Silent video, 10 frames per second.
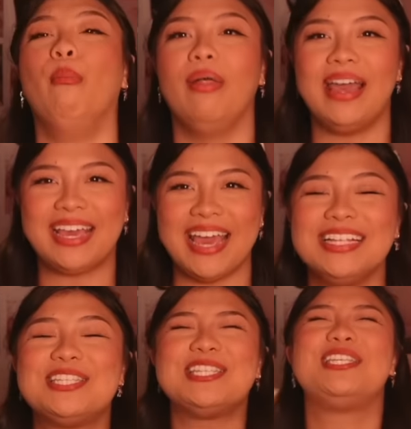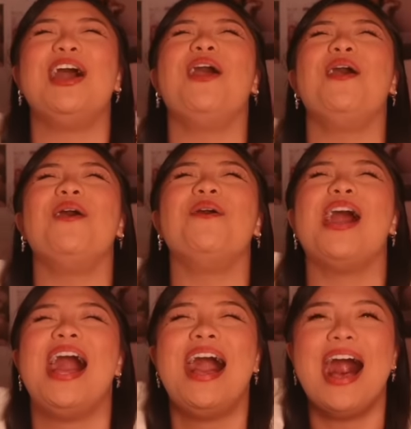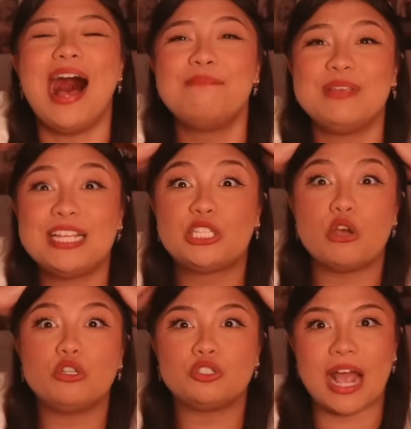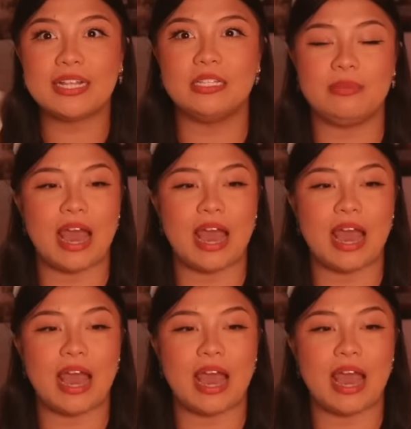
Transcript: Like, it's so distracting to me.